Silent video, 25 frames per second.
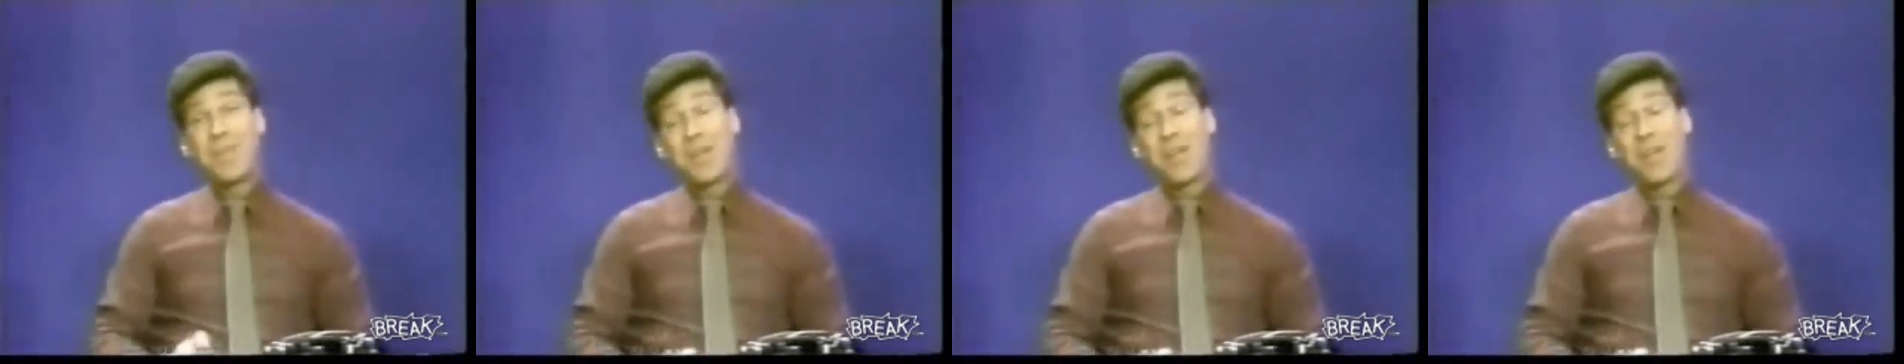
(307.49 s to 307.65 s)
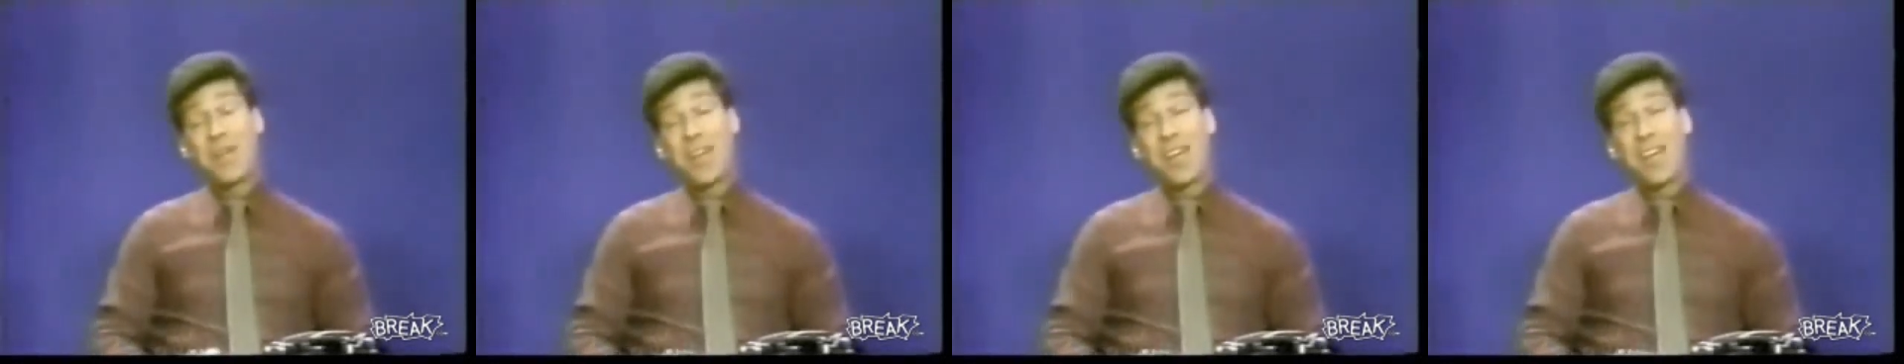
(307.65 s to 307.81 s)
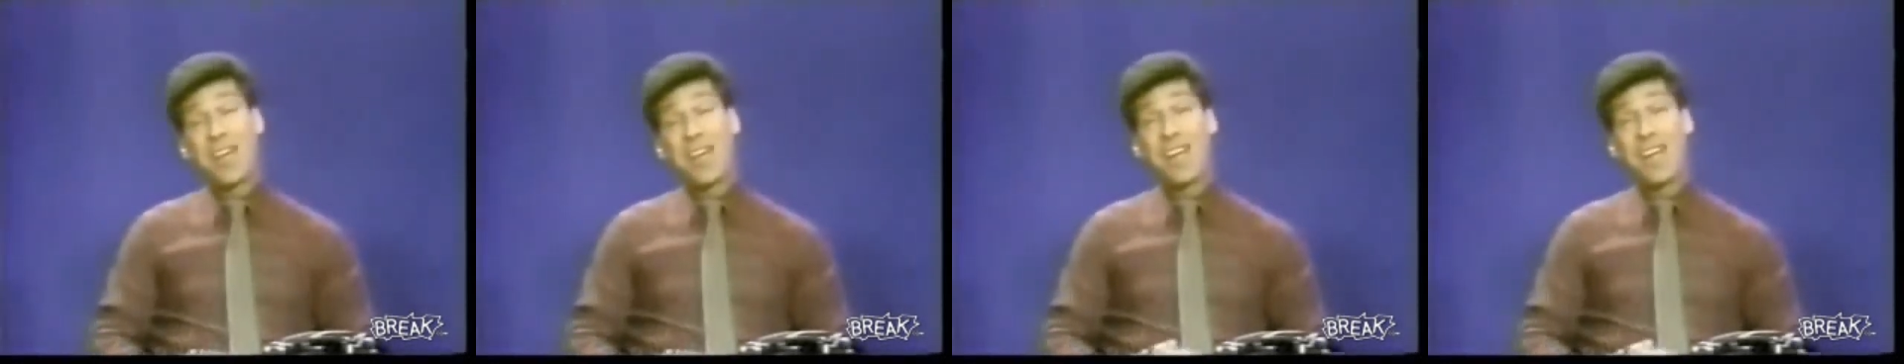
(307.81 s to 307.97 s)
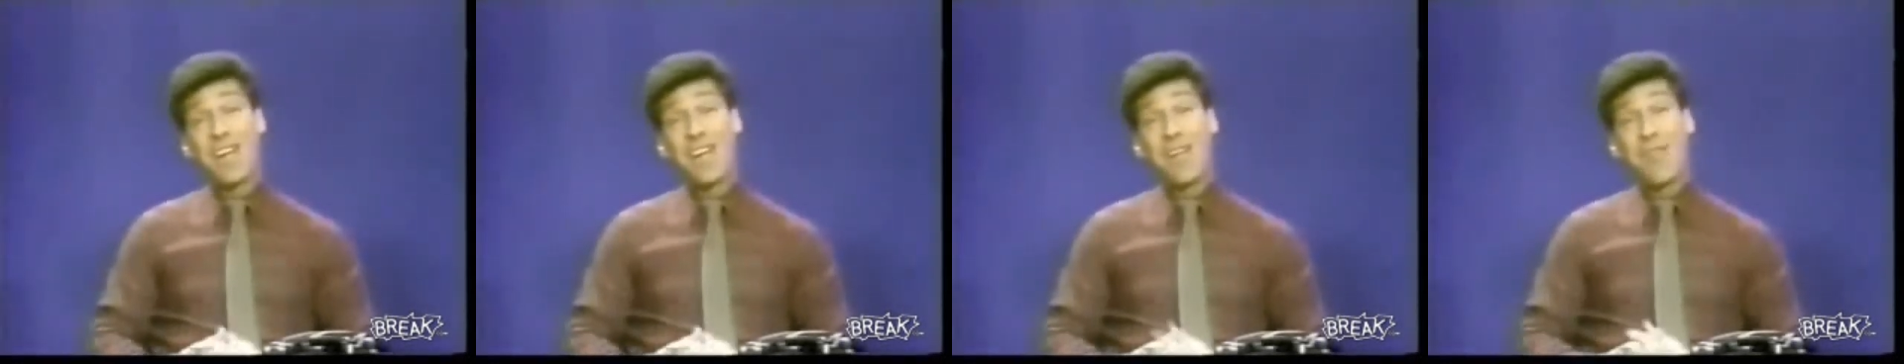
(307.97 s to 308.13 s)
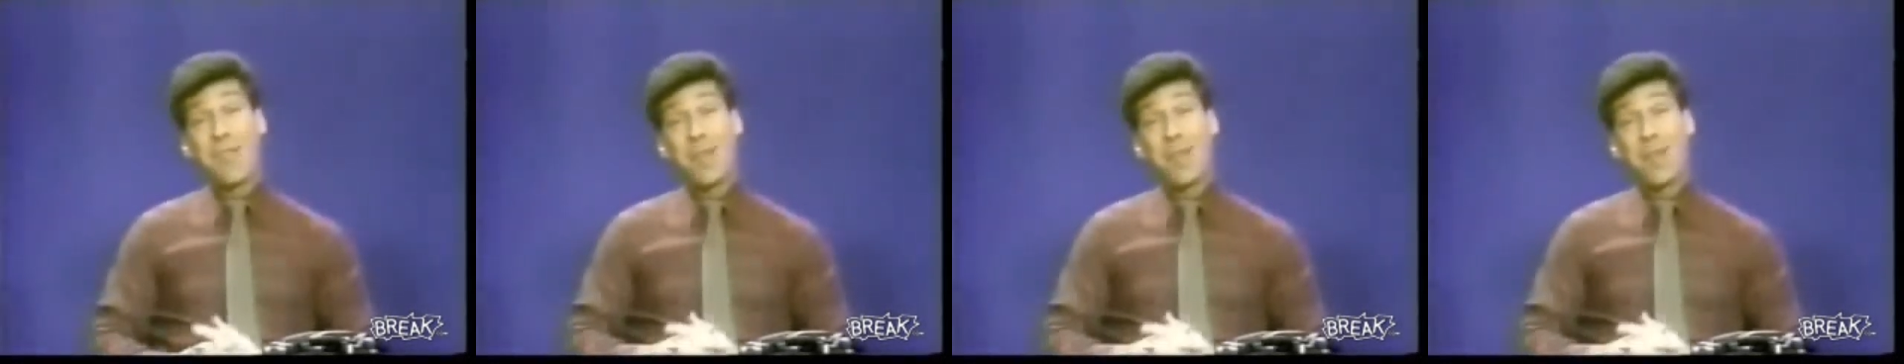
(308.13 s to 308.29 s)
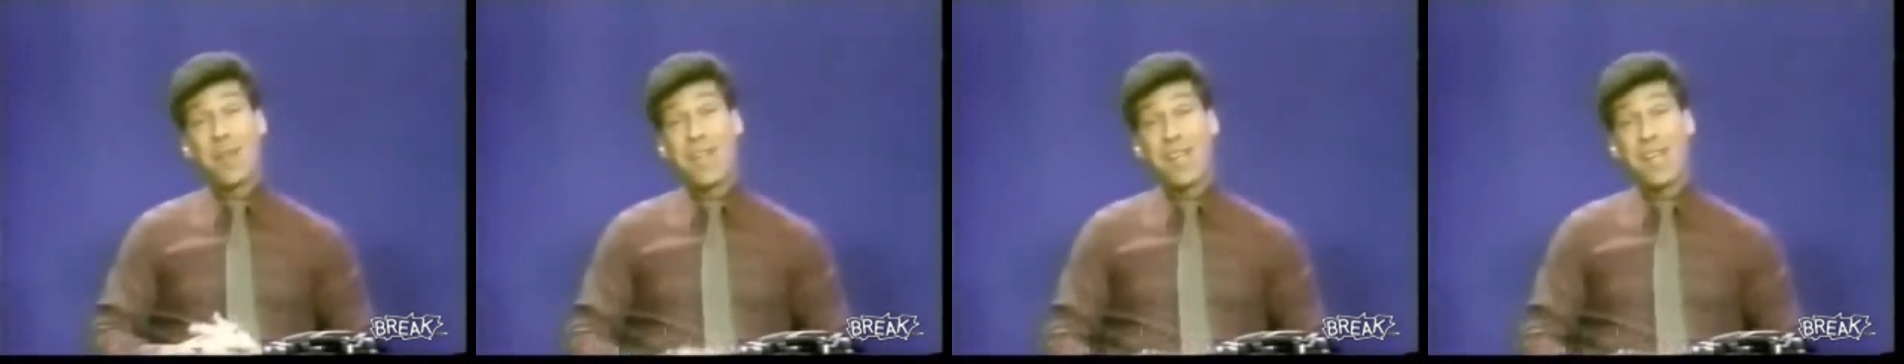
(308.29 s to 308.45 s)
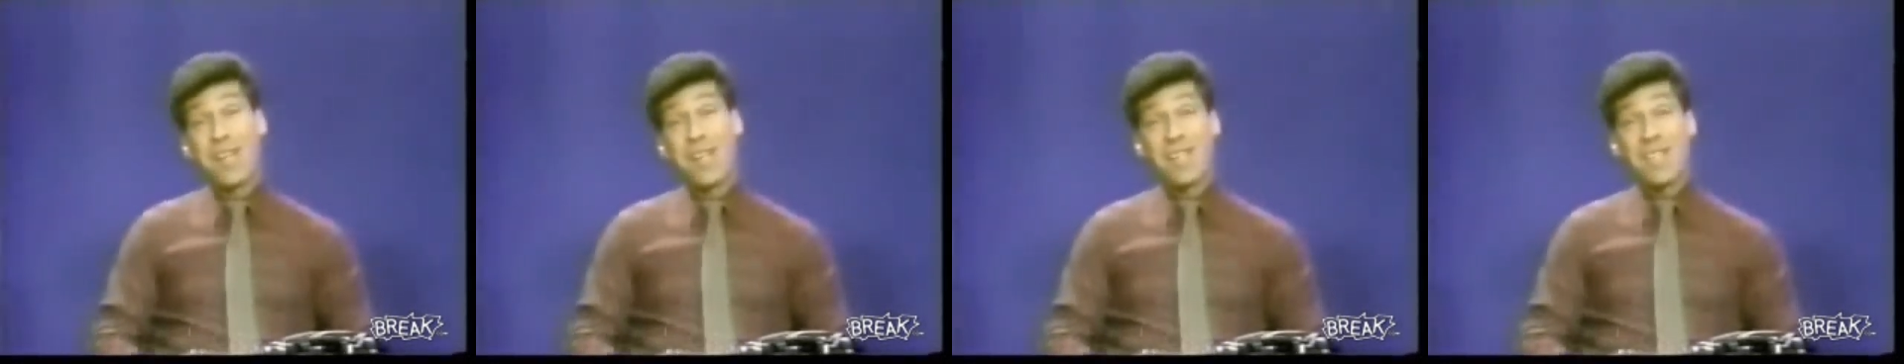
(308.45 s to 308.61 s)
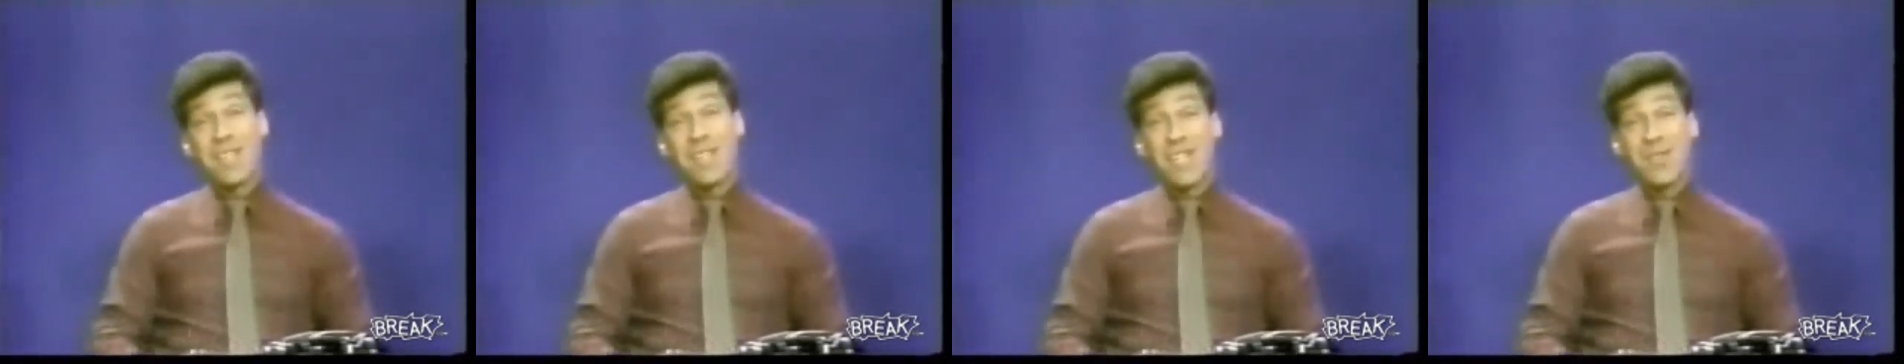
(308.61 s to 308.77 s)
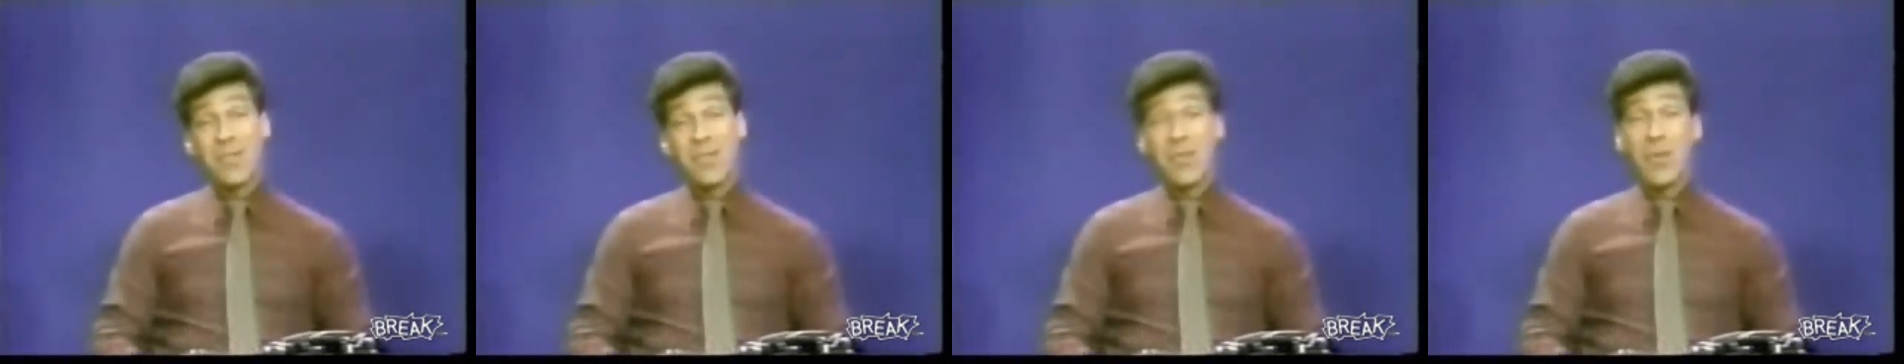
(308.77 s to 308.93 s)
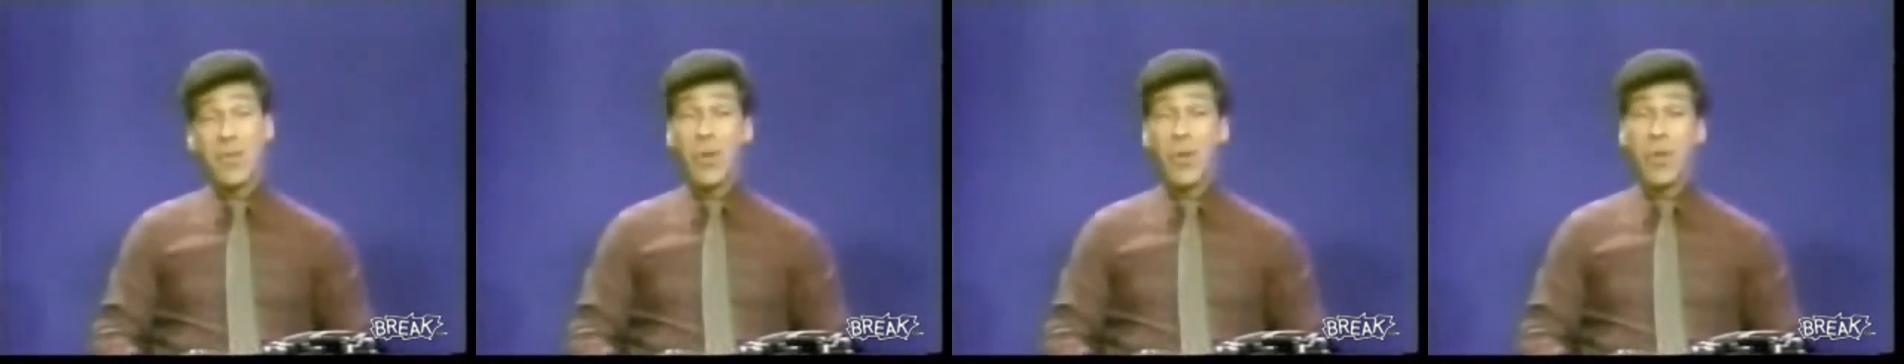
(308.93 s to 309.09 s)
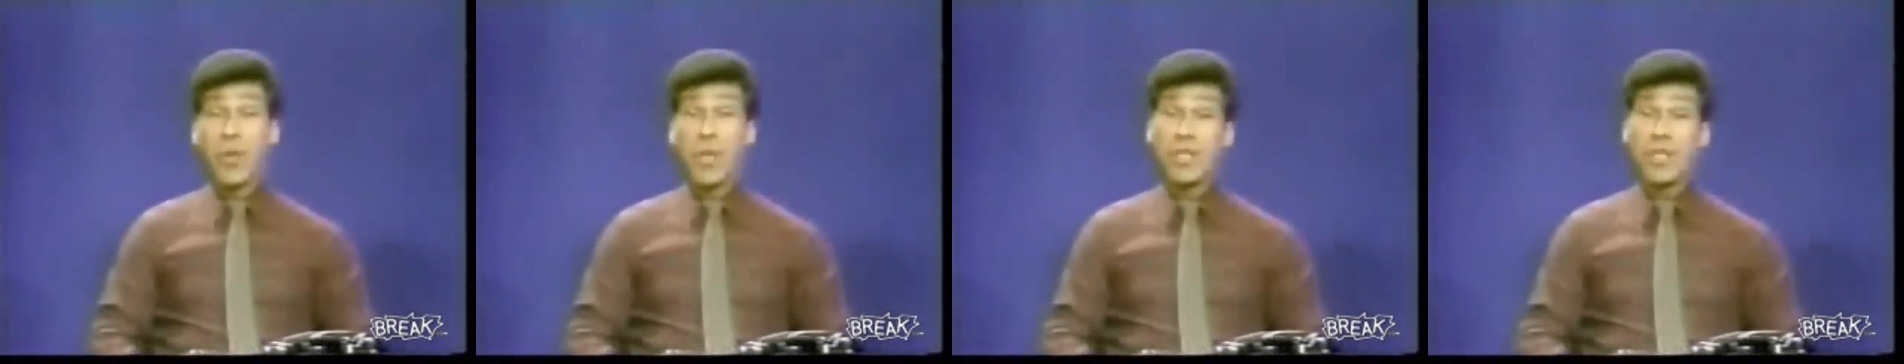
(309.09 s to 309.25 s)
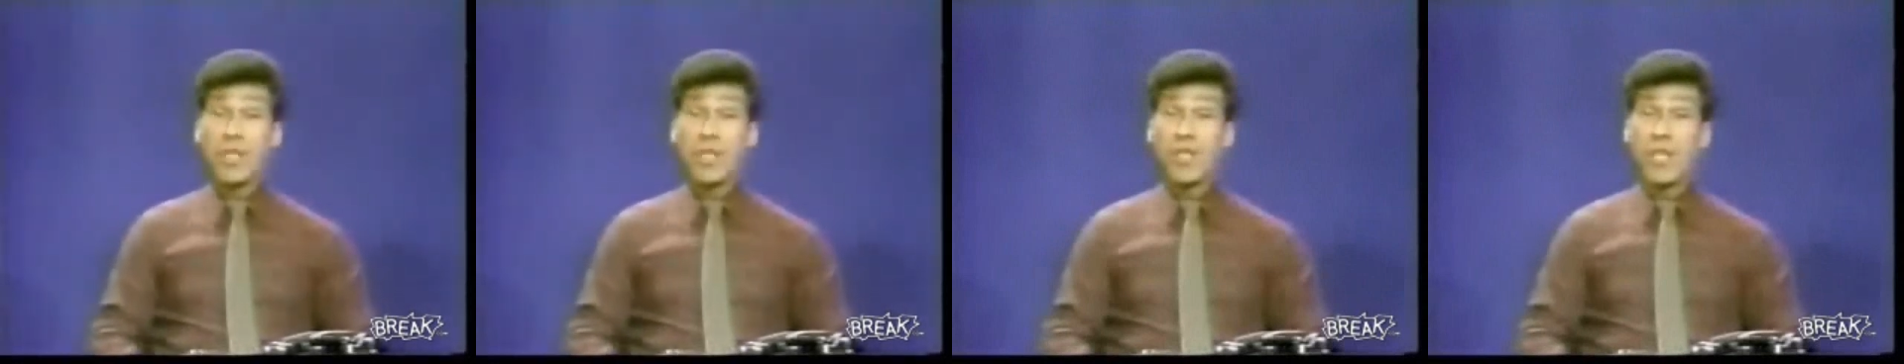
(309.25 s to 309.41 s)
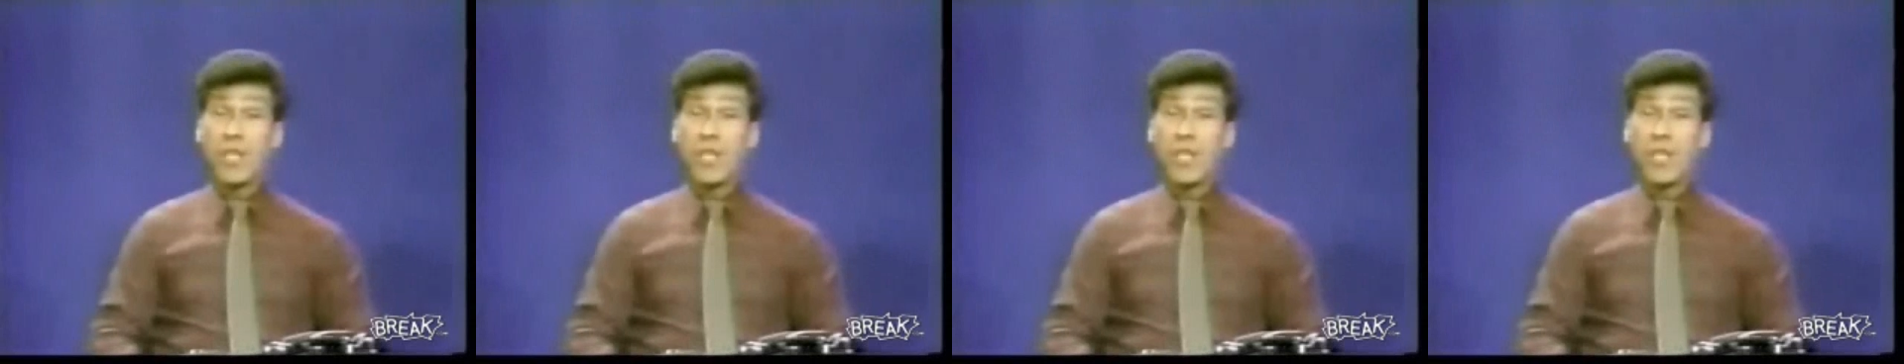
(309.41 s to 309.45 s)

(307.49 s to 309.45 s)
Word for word: But uh, everybody else, thanks for calling.